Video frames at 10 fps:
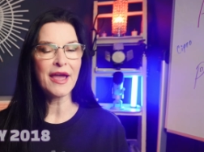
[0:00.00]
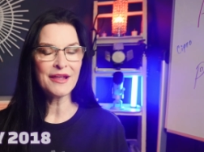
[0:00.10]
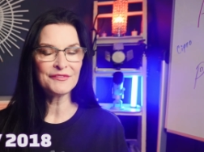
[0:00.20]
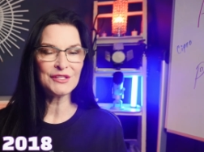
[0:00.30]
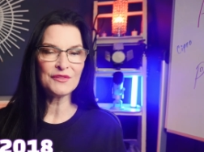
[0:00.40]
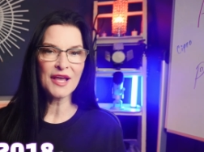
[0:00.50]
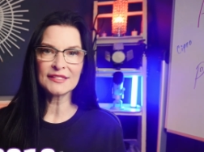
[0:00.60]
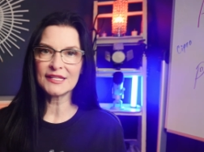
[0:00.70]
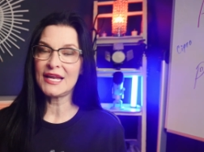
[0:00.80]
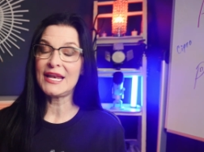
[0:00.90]
of
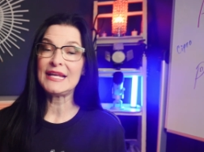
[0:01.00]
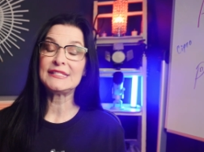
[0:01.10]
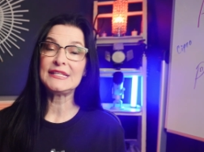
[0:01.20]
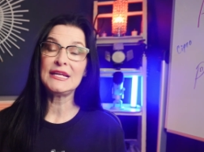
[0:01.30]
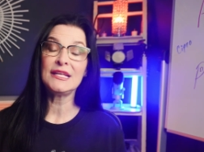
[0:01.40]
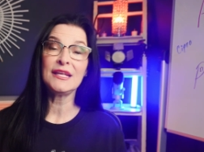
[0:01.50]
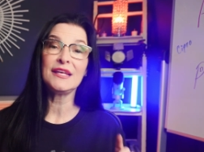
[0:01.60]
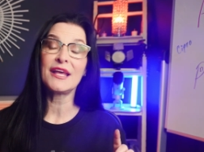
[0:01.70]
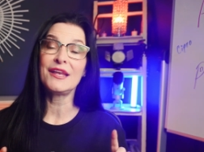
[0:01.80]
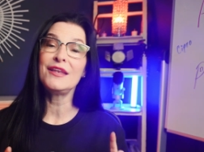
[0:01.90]
2018,
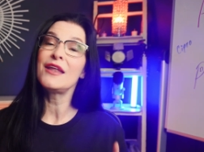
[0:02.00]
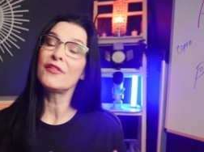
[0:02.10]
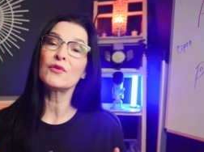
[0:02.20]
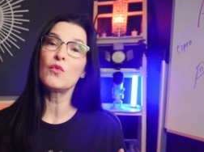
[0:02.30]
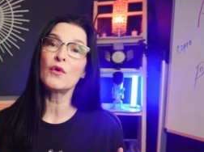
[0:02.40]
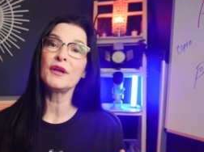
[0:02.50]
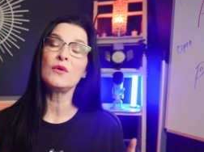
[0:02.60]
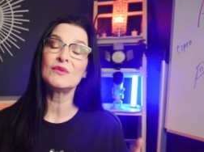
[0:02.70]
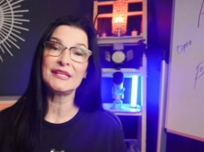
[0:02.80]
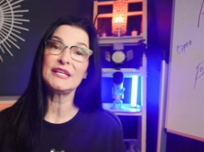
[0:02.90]
yet another warning
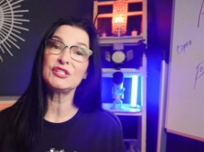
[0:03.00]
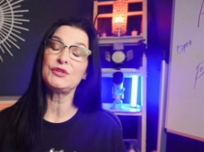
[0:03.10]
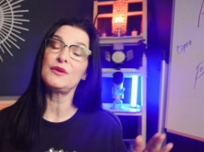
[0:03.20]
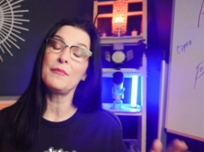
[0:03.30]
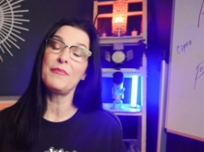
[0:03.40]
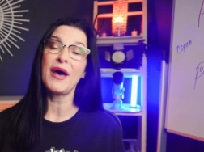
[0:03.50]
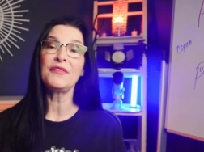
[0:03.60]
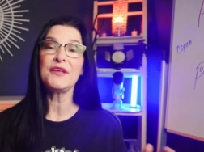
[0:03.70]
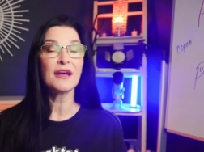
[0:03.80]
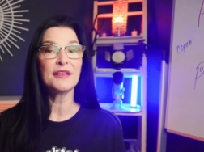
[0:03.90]
was issued about
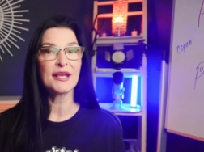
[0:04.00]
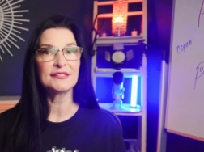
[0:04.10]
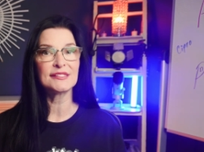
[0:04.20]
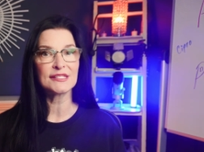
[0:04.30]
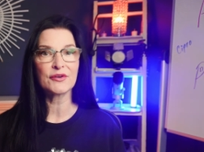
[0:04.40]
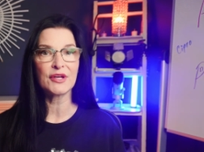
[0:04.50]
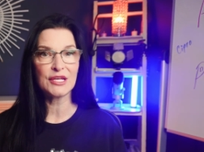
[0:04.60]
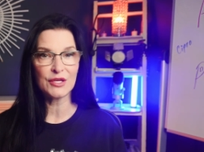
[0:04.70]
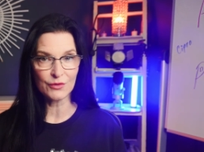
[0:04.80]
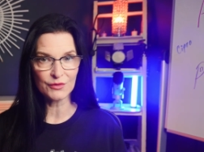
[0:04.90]
the unnecessary
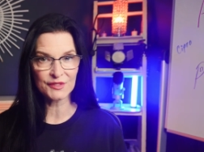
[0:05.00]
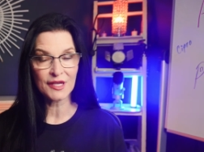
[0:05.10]
use